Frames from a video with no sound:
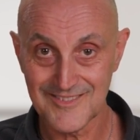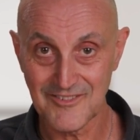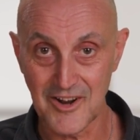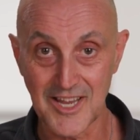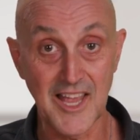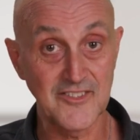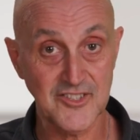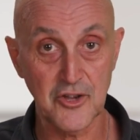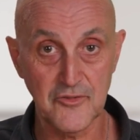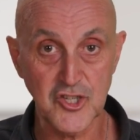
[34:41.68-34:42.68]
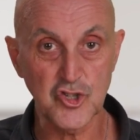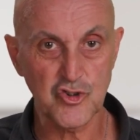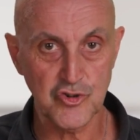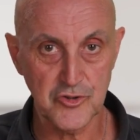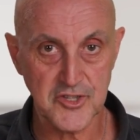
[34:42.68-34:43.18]
Right? And so these
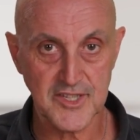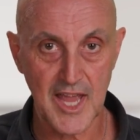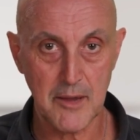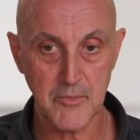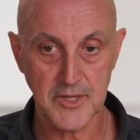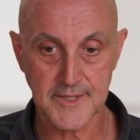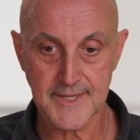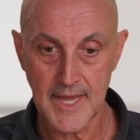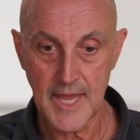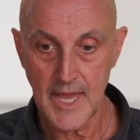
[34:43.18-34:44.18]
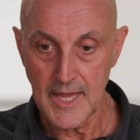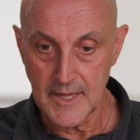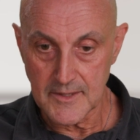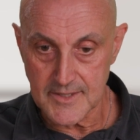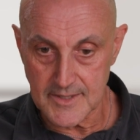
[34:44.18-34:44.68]
truth statements
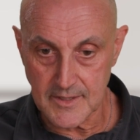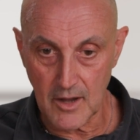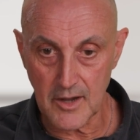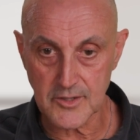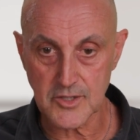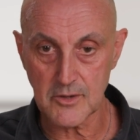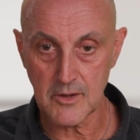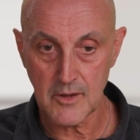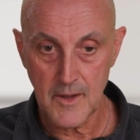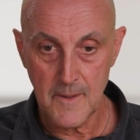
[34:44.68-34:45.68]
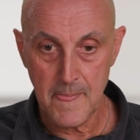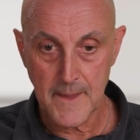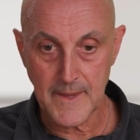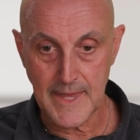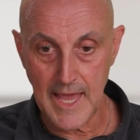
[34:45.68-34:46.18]
start to
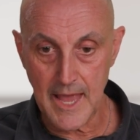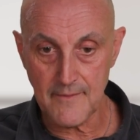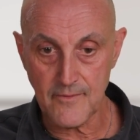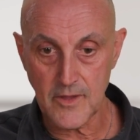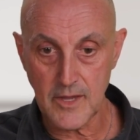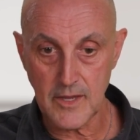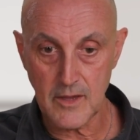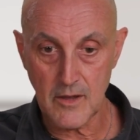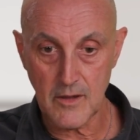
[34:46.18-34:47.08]
get the